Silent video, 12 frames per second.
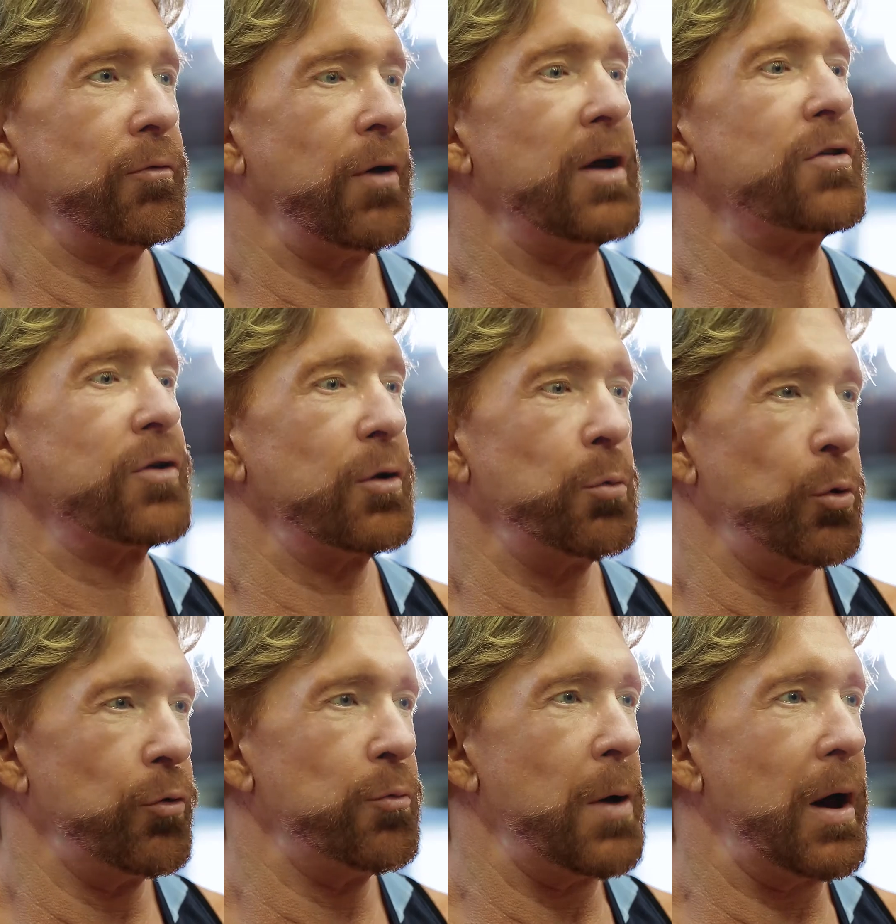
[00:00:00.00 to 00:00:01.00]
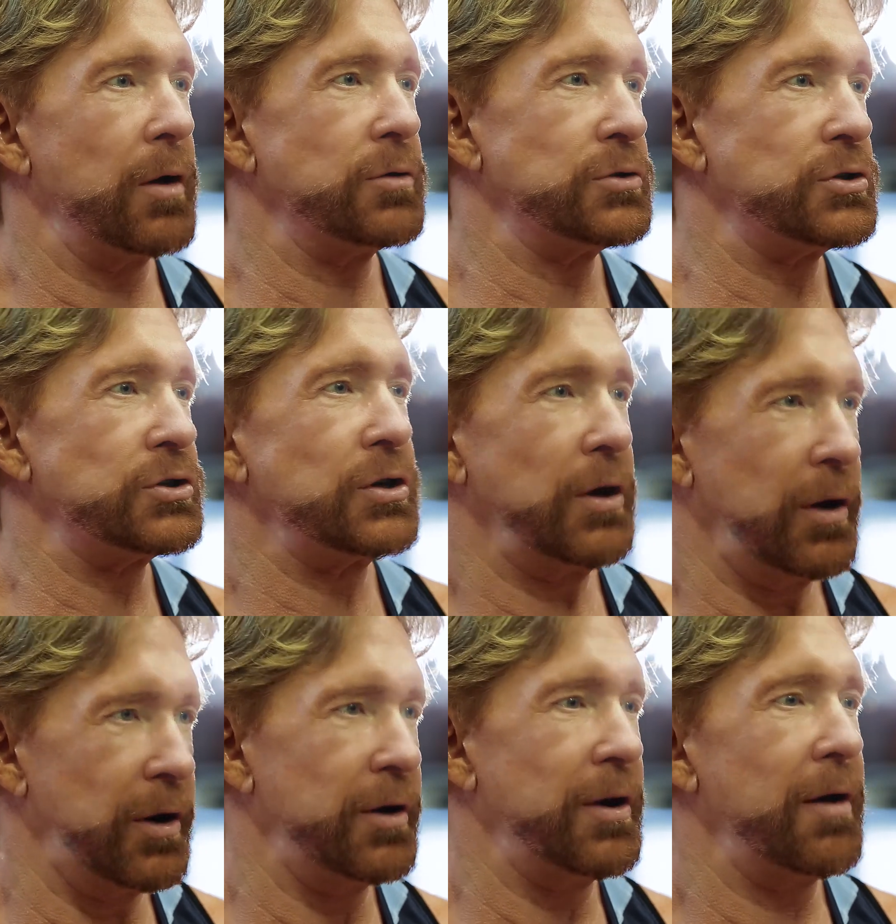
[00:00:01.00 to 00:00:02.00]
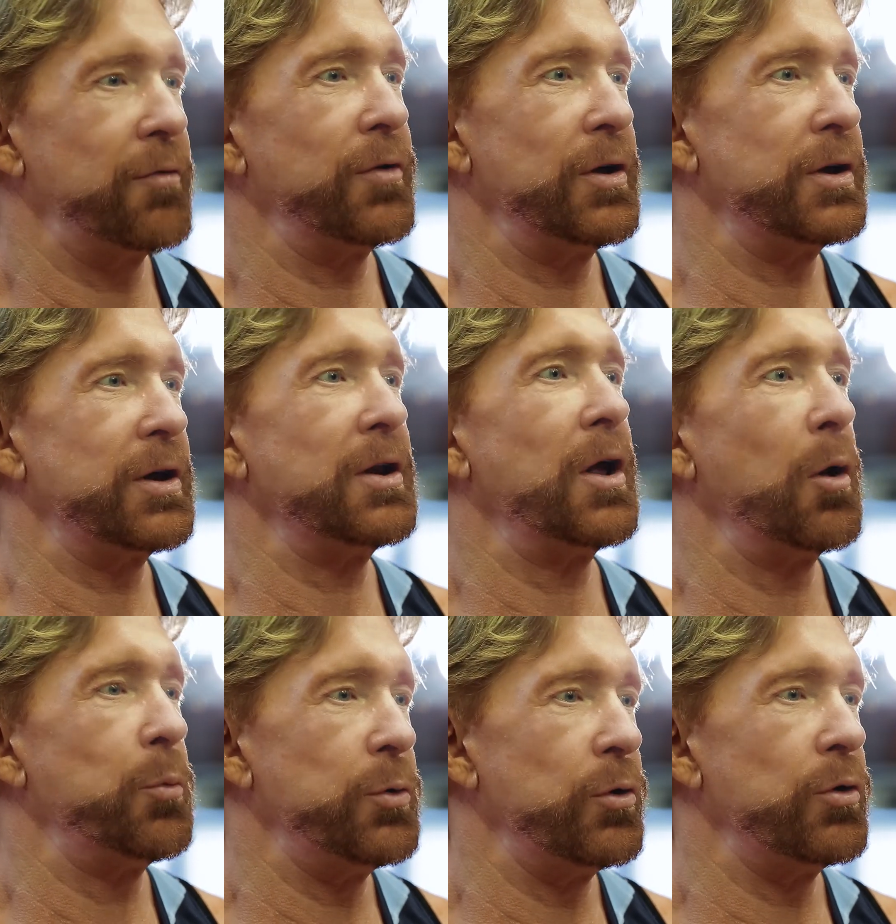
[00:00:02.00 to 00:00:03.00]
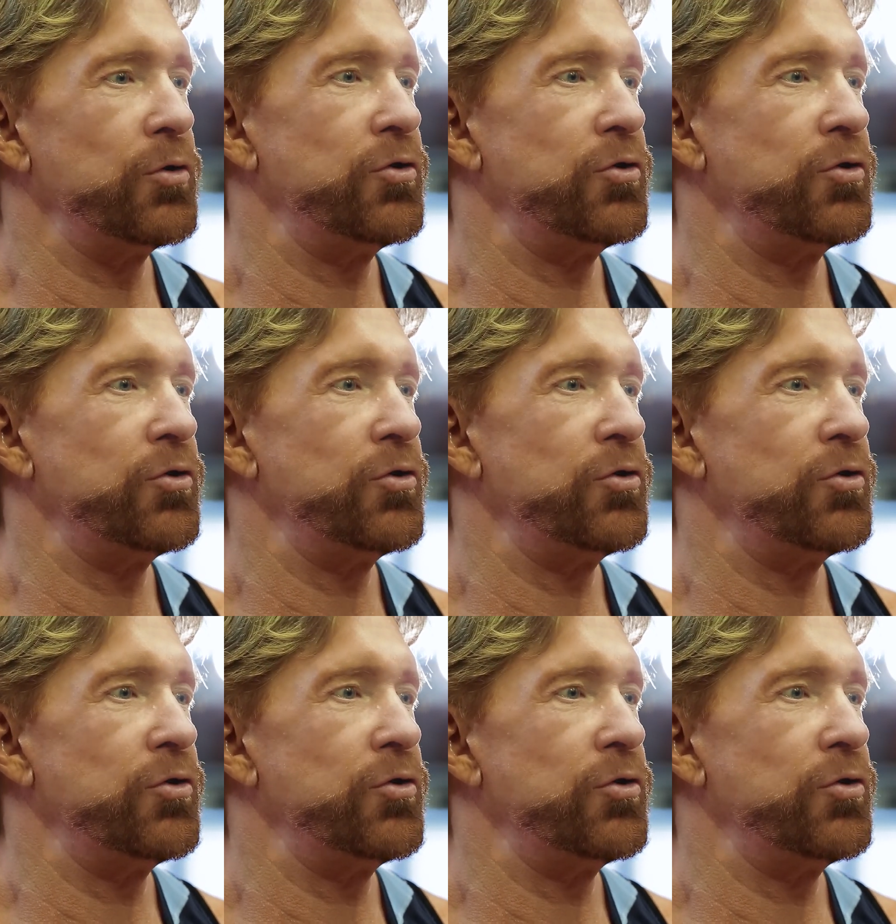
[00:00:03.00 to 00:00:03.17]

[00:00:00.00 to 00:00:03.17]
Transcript: Faith can move mountains, and it definitely can help you